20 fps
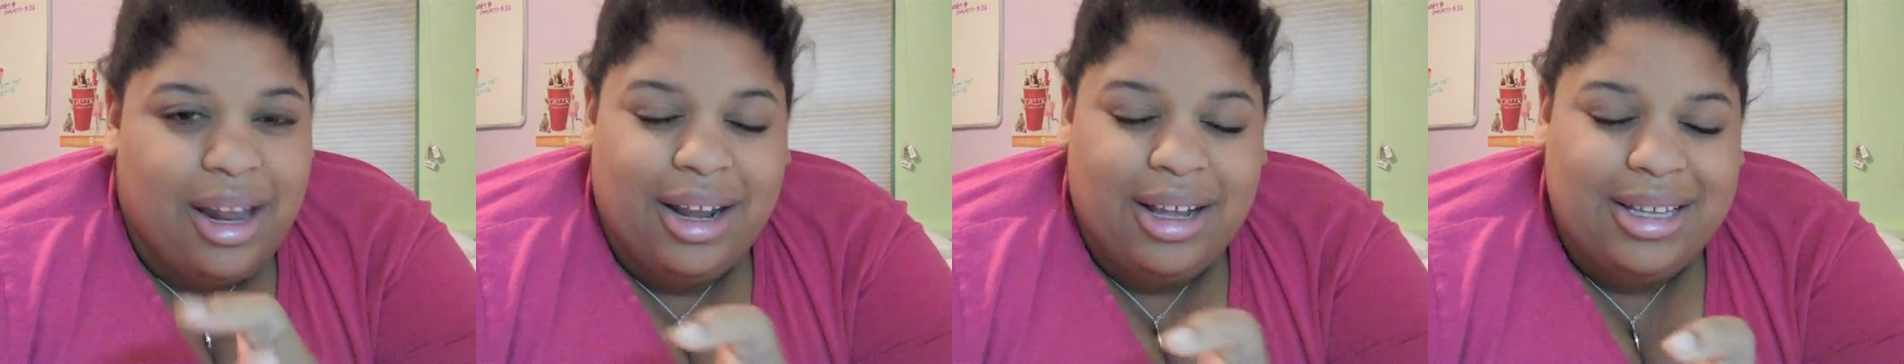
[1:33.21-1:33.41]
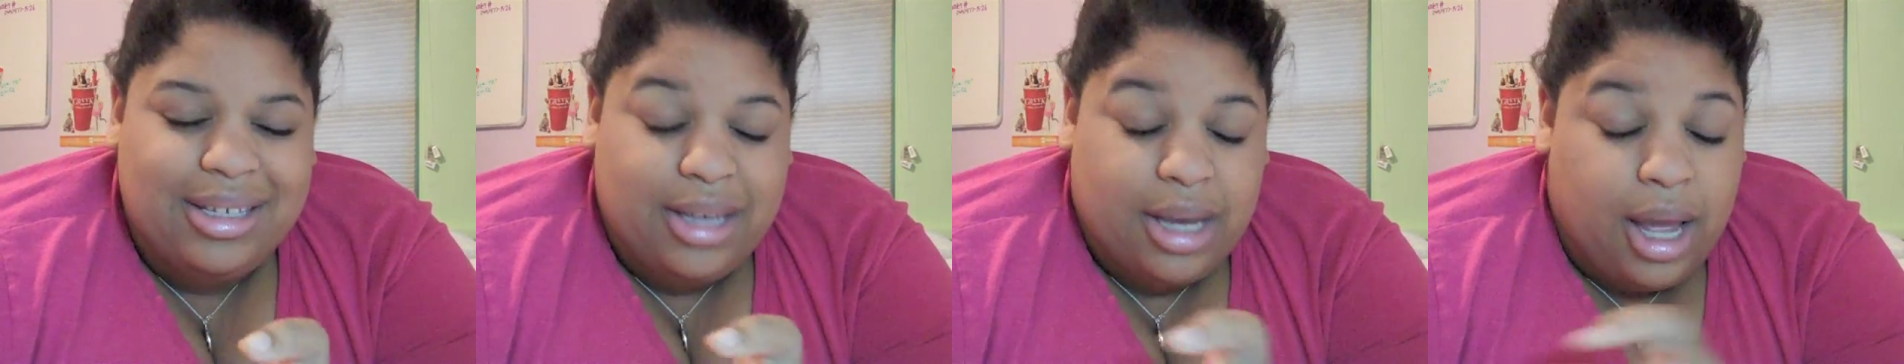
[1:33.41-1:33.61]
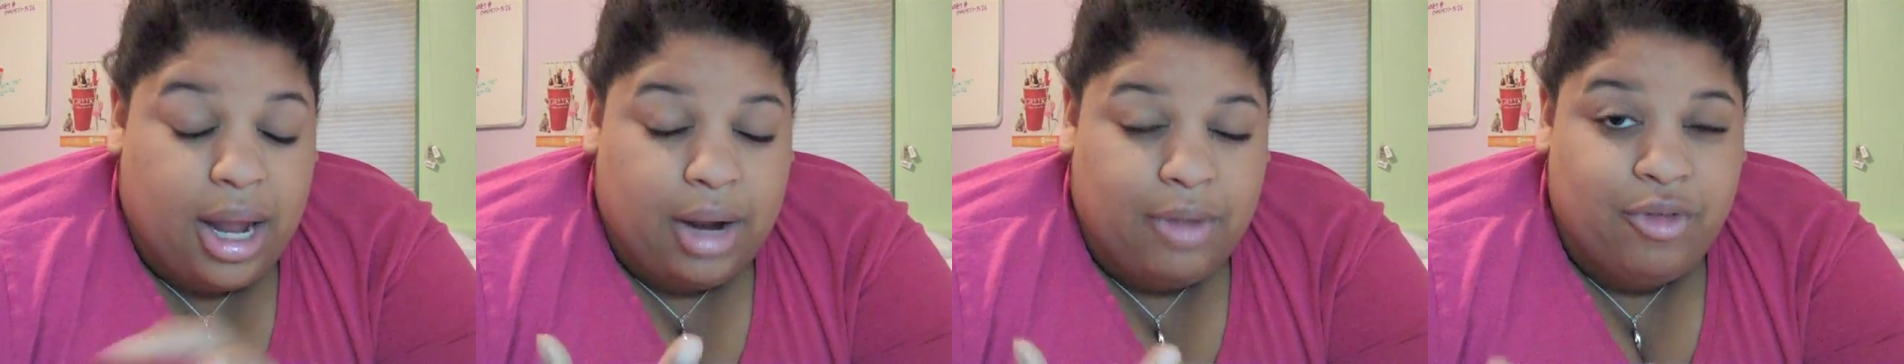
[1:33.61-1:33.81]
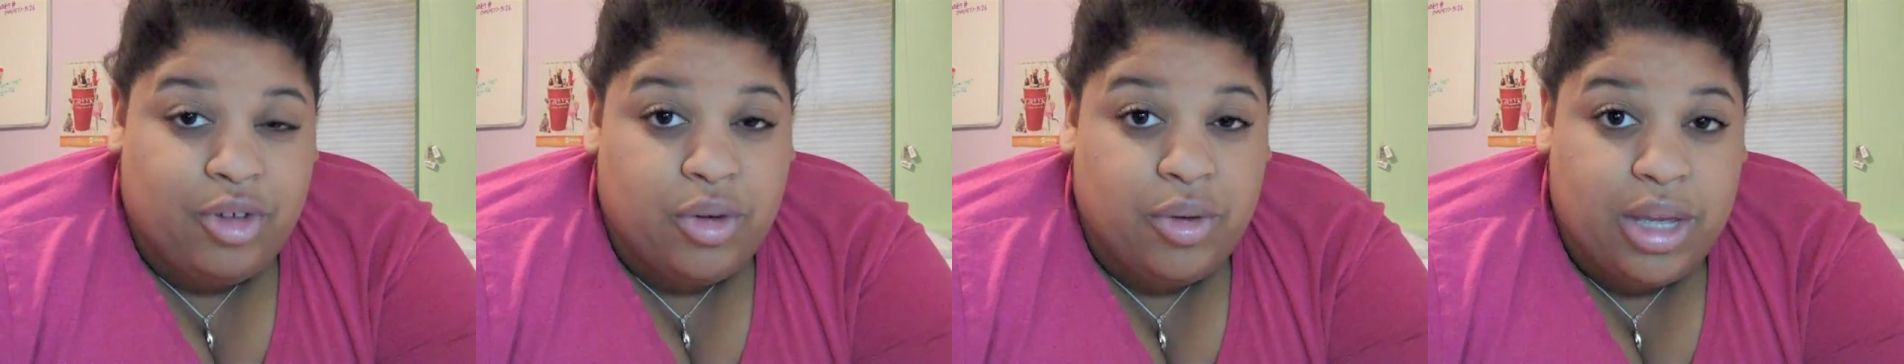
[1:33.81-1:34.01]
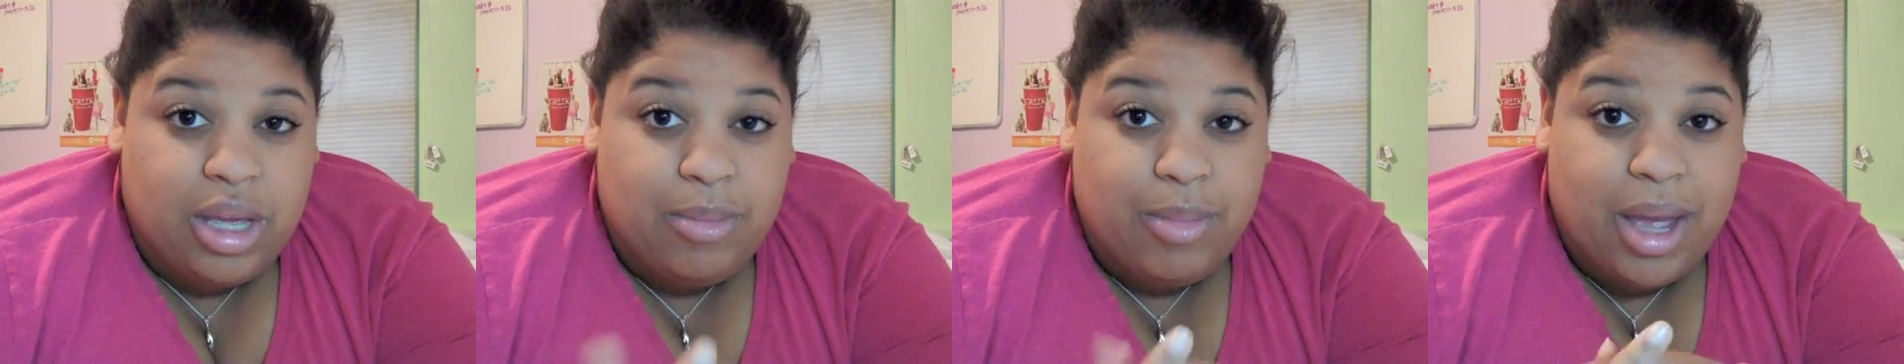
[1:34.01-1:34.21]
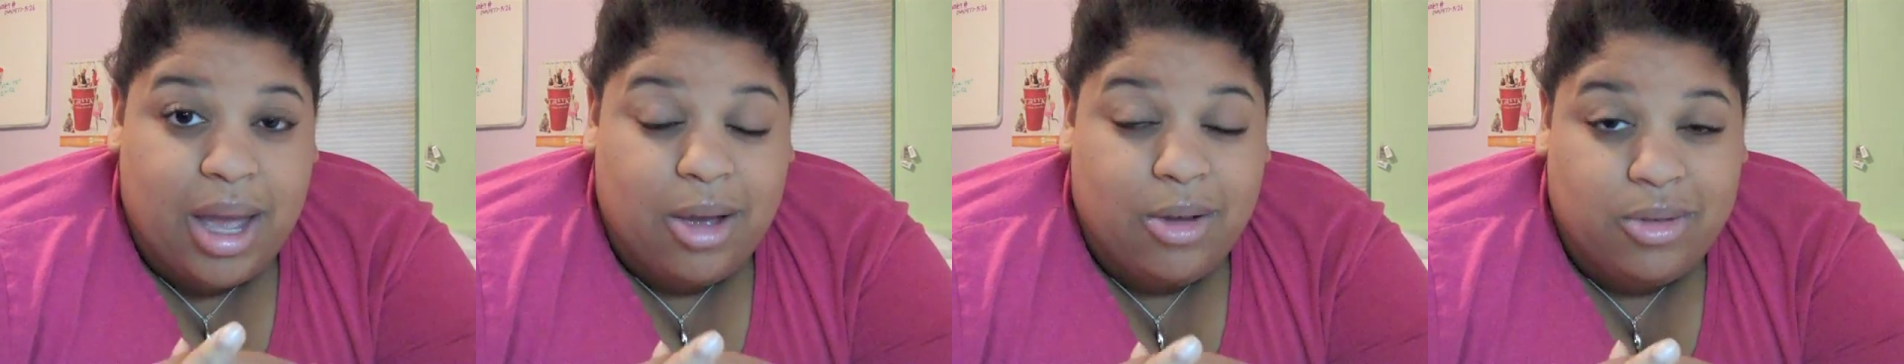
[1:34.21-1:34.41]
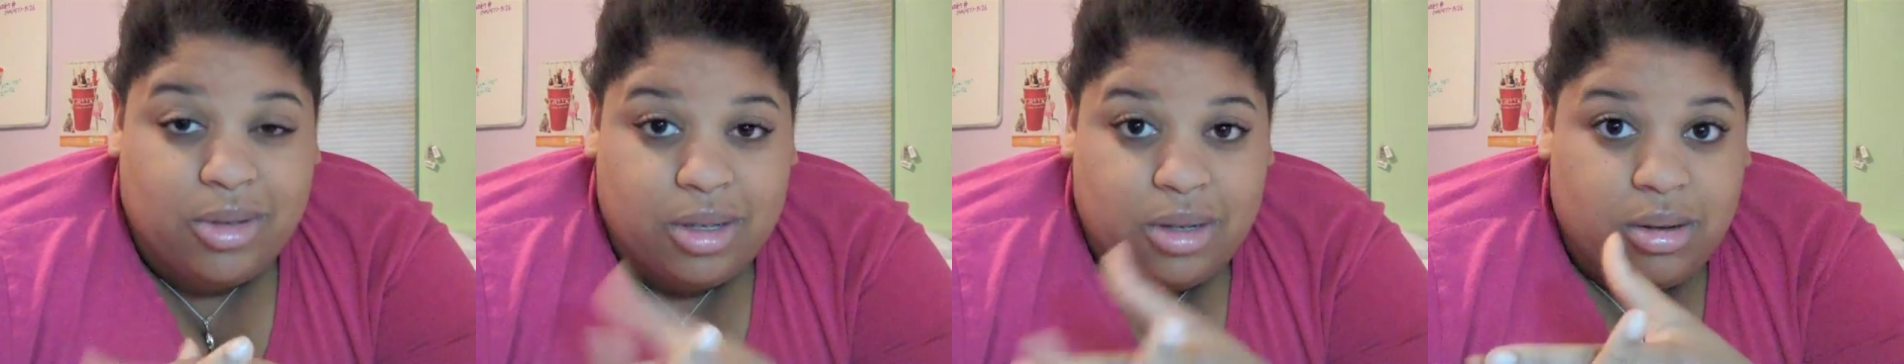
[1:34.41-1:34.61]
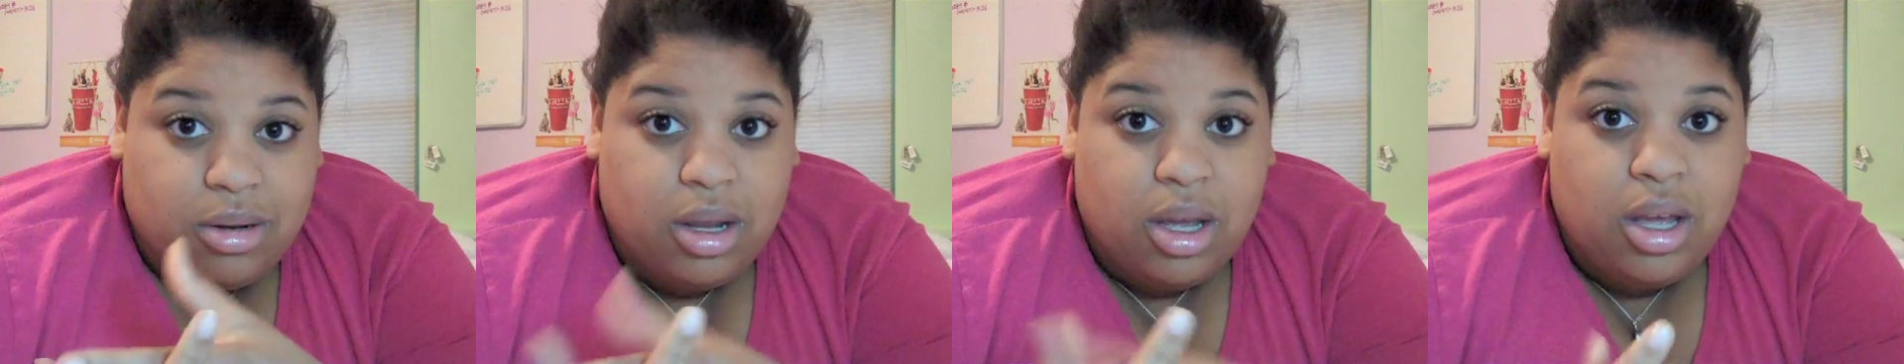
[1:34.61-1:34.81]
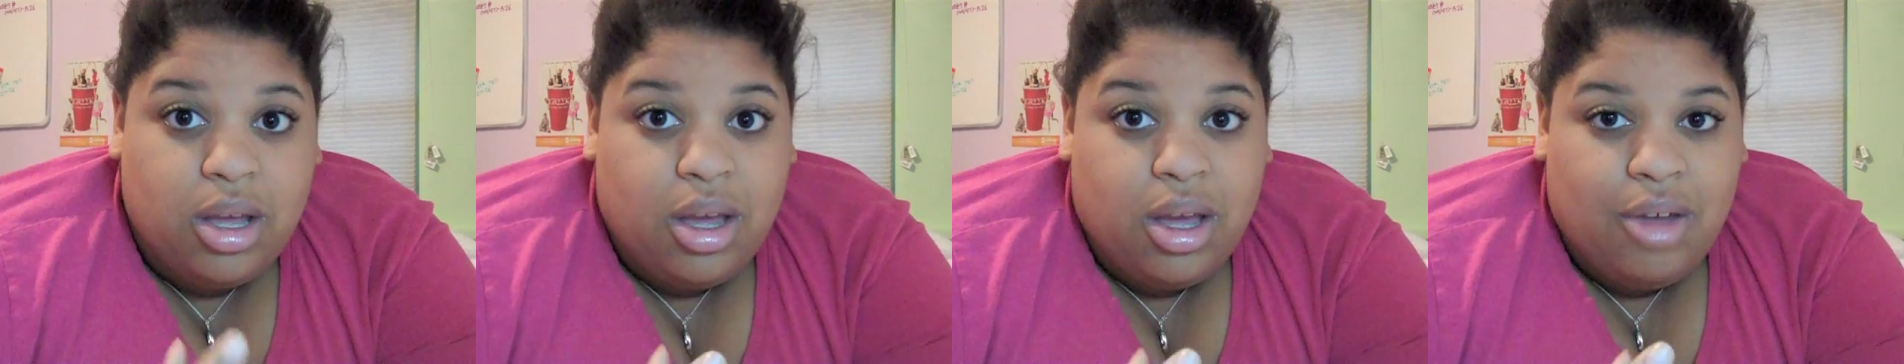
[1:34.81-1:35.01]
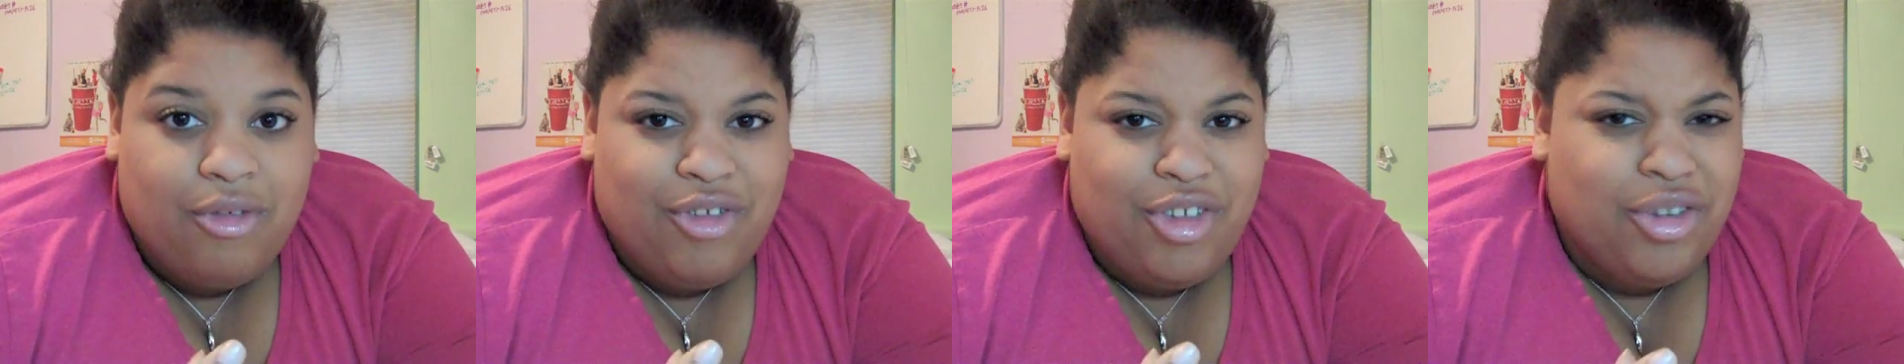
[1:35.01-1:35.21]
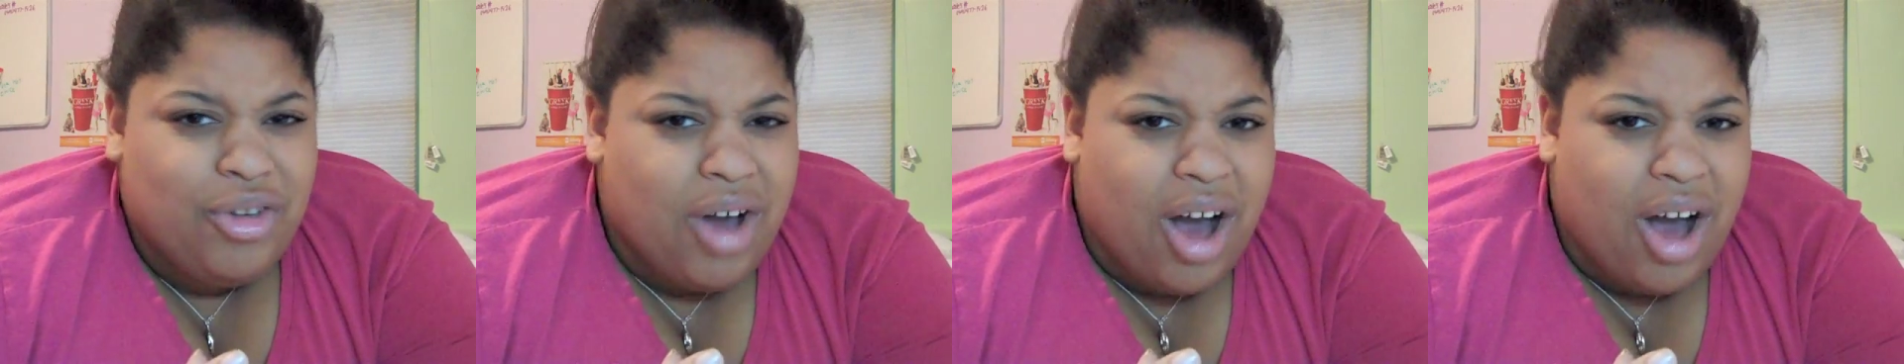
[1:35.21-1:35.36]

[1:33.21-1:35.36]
that because I got a few emails and a few